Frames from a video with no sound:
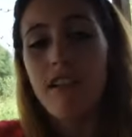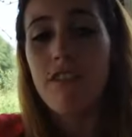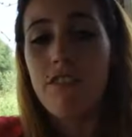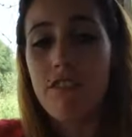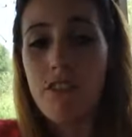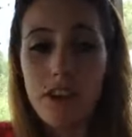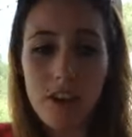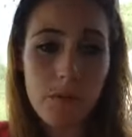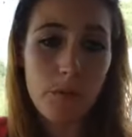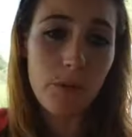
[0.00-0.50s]

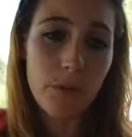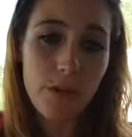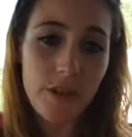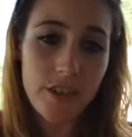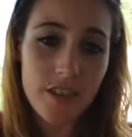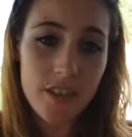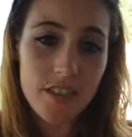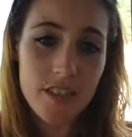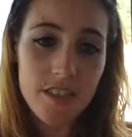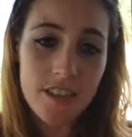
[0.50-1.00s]

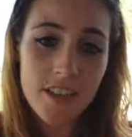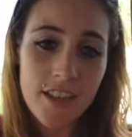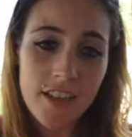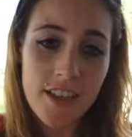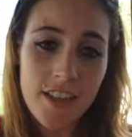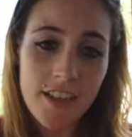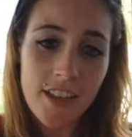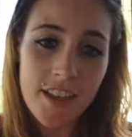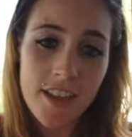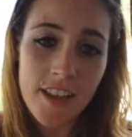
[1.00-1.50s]
Fuckboys
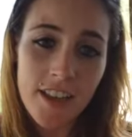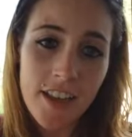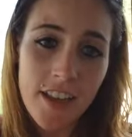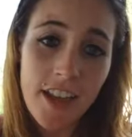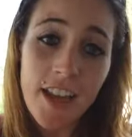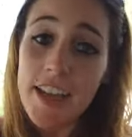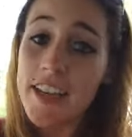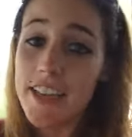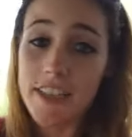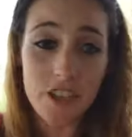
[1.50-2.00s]

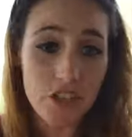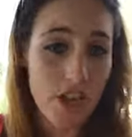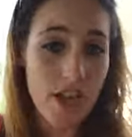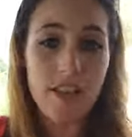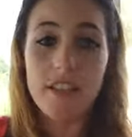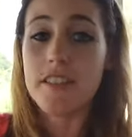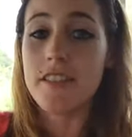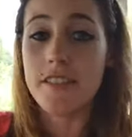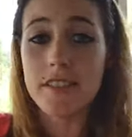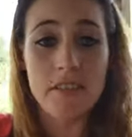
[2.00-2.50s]
get
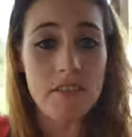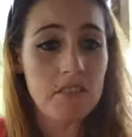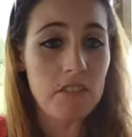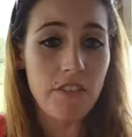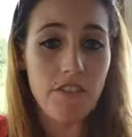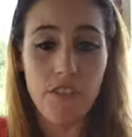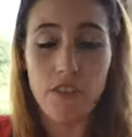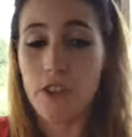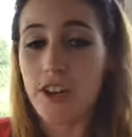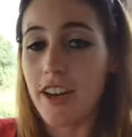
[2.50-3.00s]
jealous
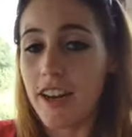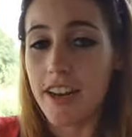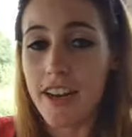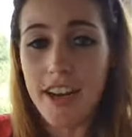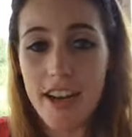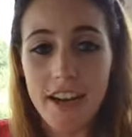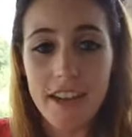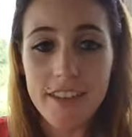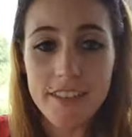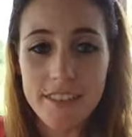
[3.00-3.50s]
if you look at a
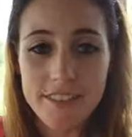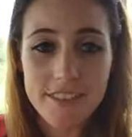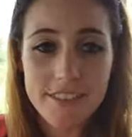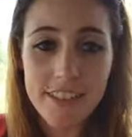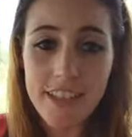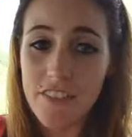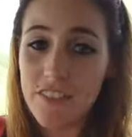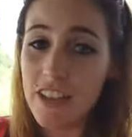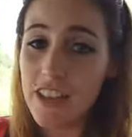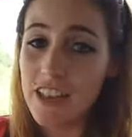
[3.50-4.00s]
guy.
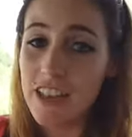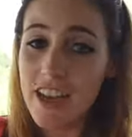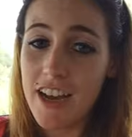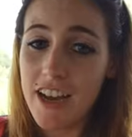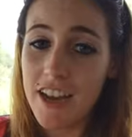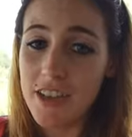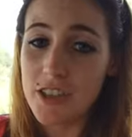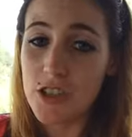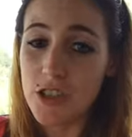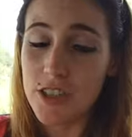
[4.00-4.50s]
They have a
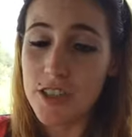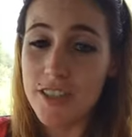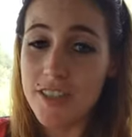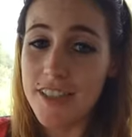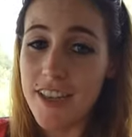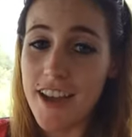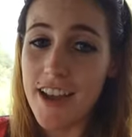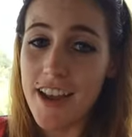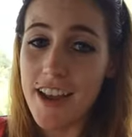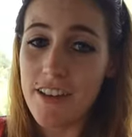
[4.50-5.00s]
lot of shit to
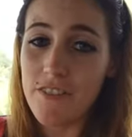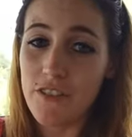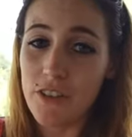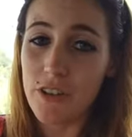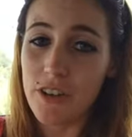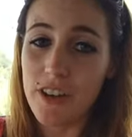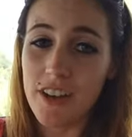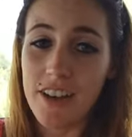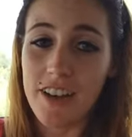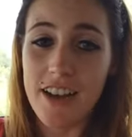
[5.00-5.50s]
say if
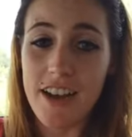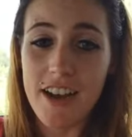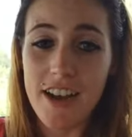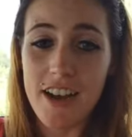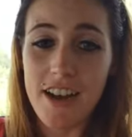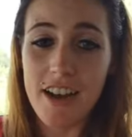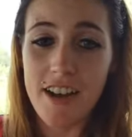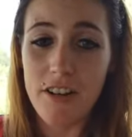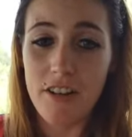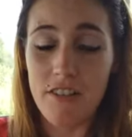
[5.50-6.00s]
you look at a
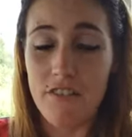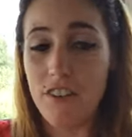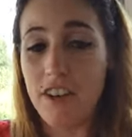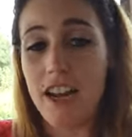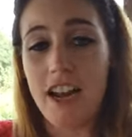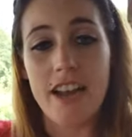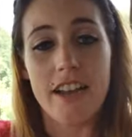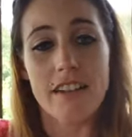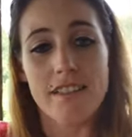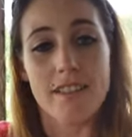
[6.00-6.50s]
guy or if
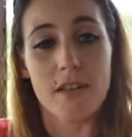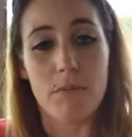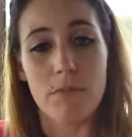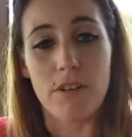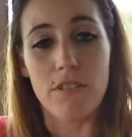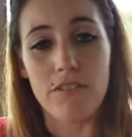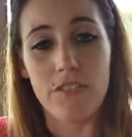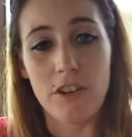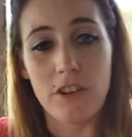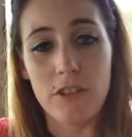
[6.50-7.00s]
a guy hits up
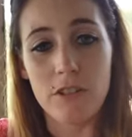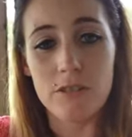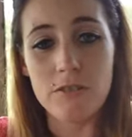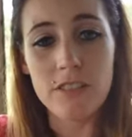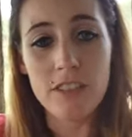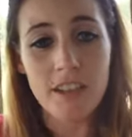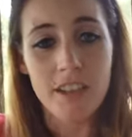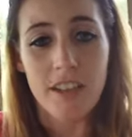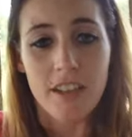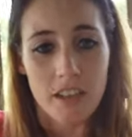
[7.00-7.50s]
your
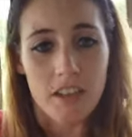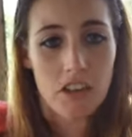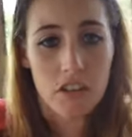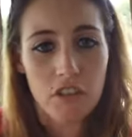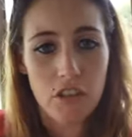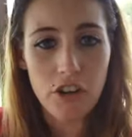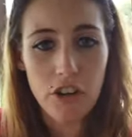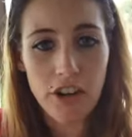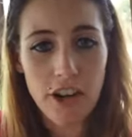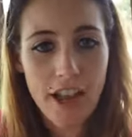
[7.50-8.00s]
phone
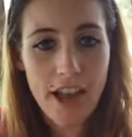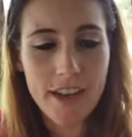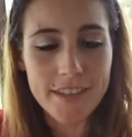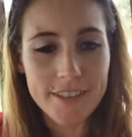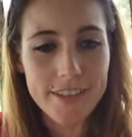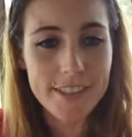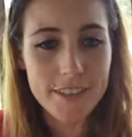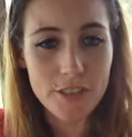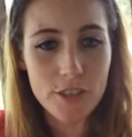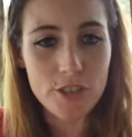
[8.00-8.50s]
they're gonna
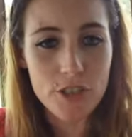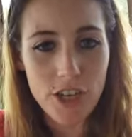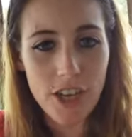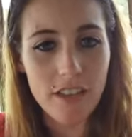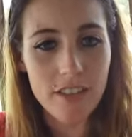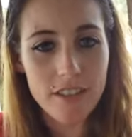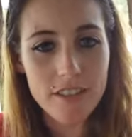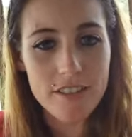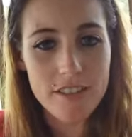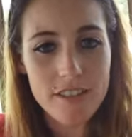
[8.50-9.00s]
act like they're
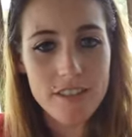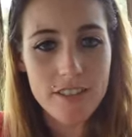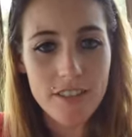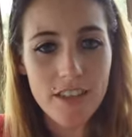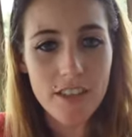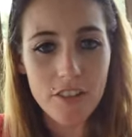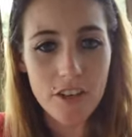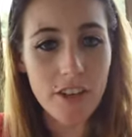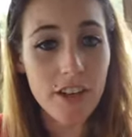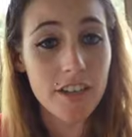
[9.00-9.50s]
jealous
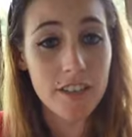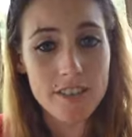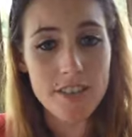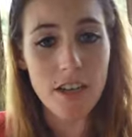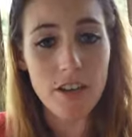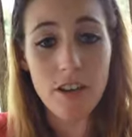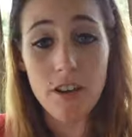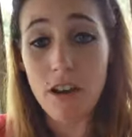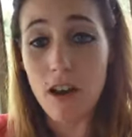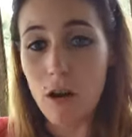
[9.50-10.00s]
and they're gonna
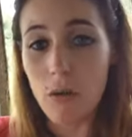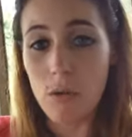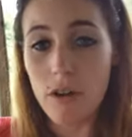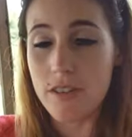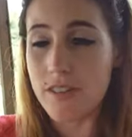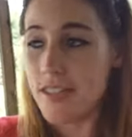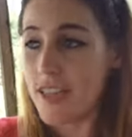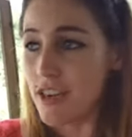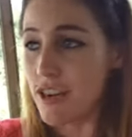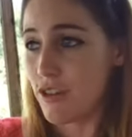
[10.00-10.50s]
tell you oh
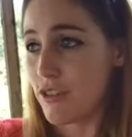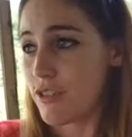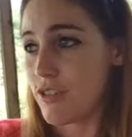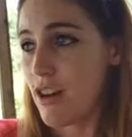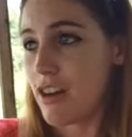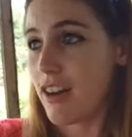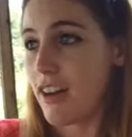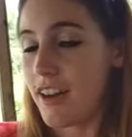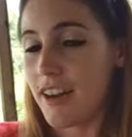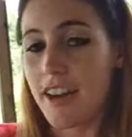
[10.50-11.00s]
well see you're
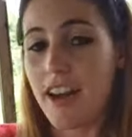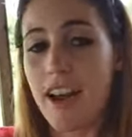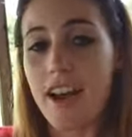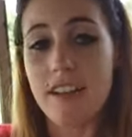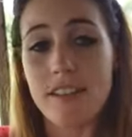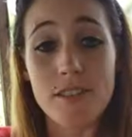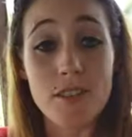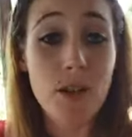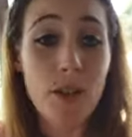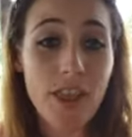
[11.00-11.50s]
talking to
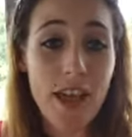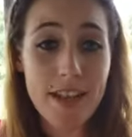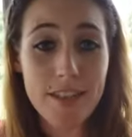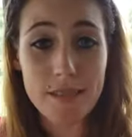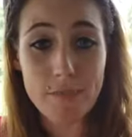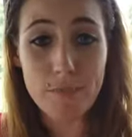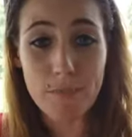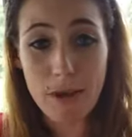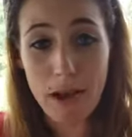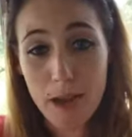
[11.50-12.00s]
guys so
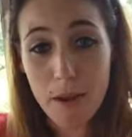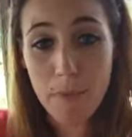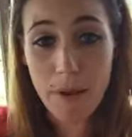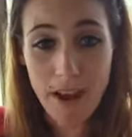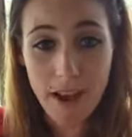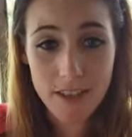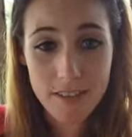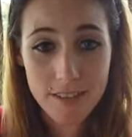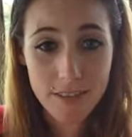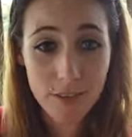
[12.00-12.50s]
that's my
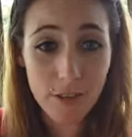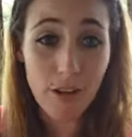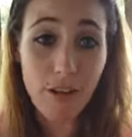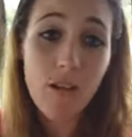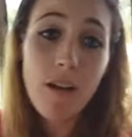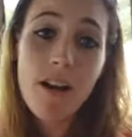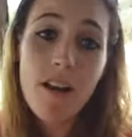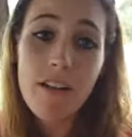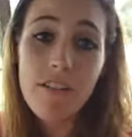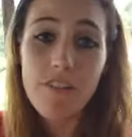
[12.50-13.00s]
pass to
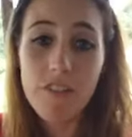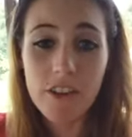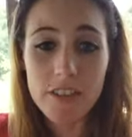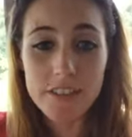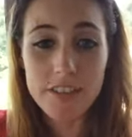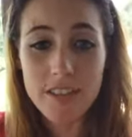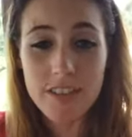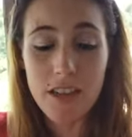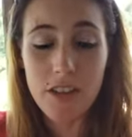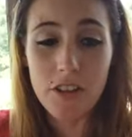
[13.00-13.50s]
go
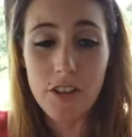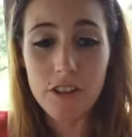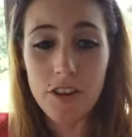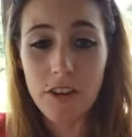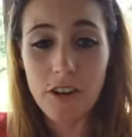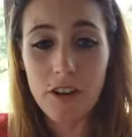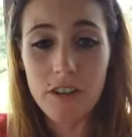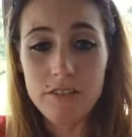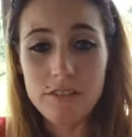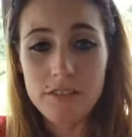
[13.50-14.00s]
fuck this other
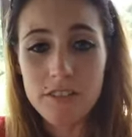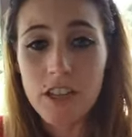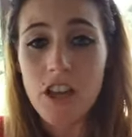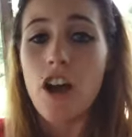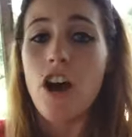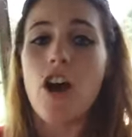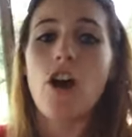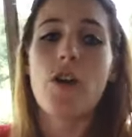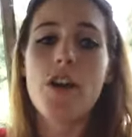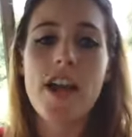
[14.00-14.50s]
girl
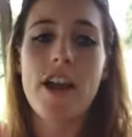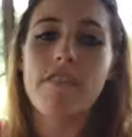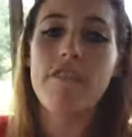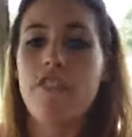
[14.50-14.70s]
oh yeah